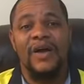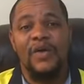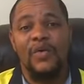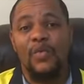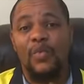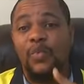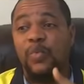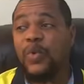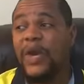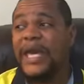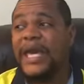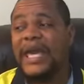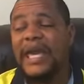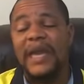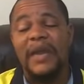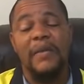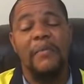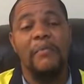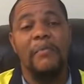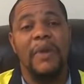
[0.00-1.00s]

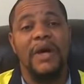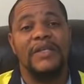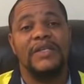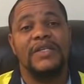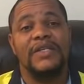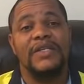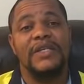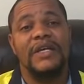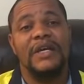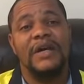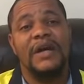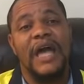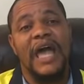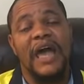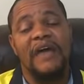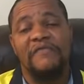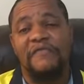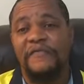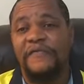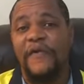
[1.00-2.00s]
We must
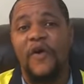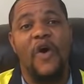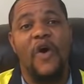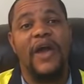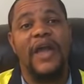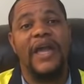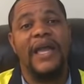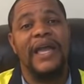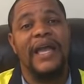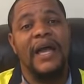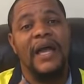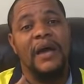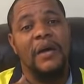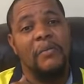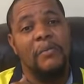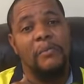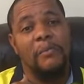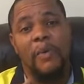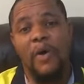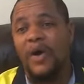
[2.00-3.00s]
avoid
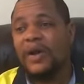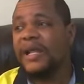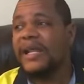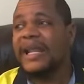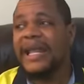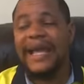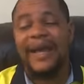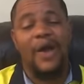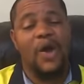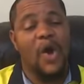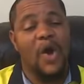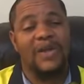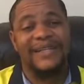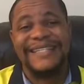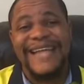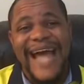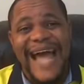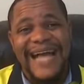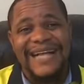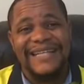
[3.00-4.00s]
bodily
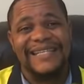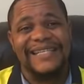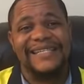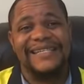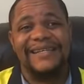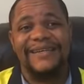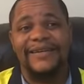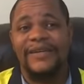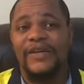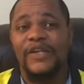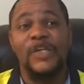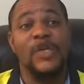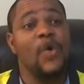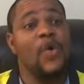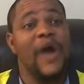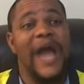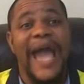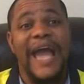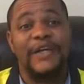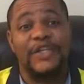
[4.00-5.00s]
contacts,
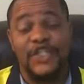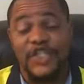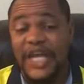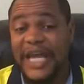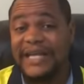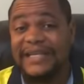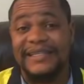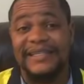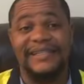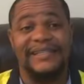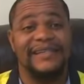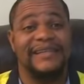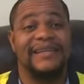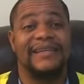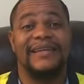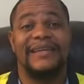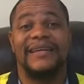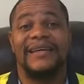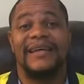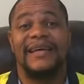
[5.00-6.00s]
no handshakes.
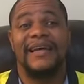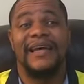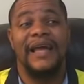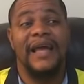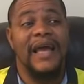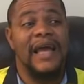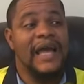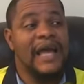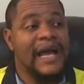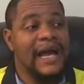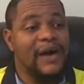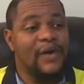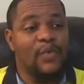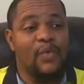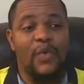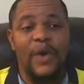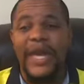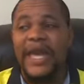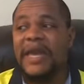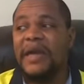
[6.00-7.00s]

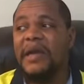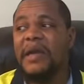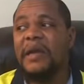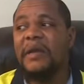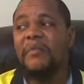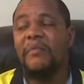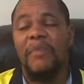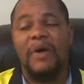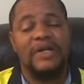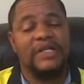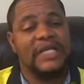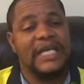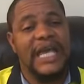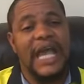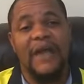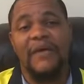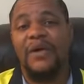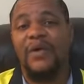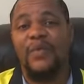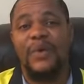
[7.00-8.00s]
We must
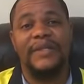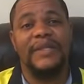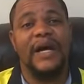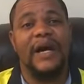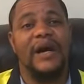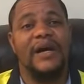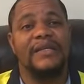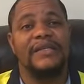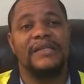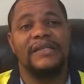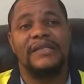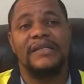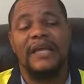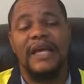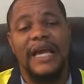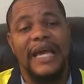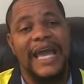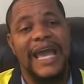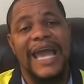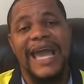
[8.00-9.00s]
carry with us
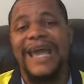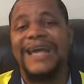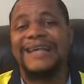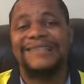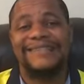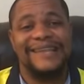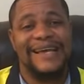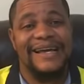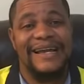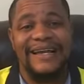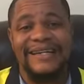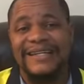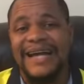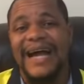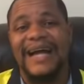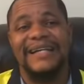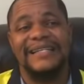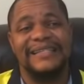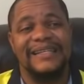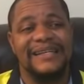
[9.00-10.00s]
hand
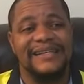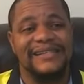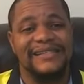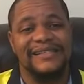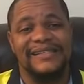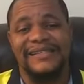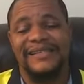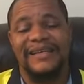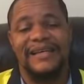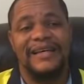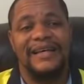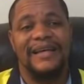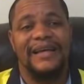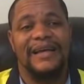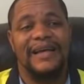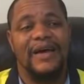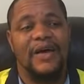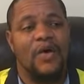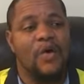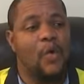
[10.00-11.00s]
sanitizers.
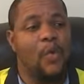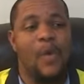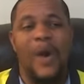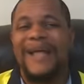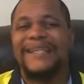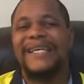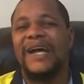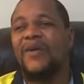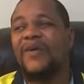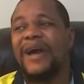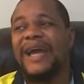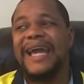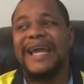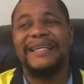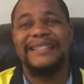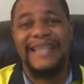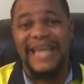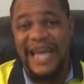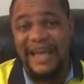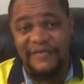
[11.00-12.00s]
Wash our
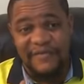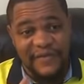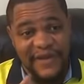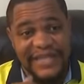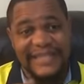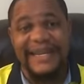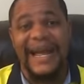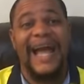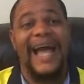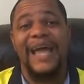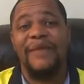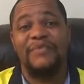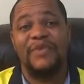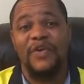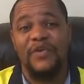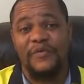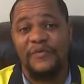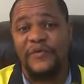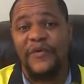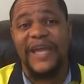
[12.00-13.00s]
hands every time
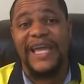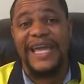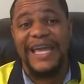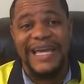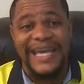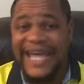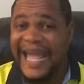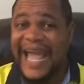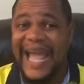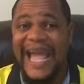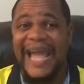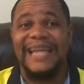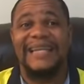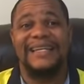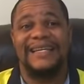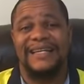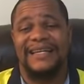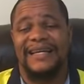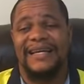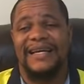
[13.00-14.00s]
you freaking
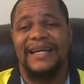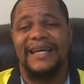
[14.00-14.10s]
can.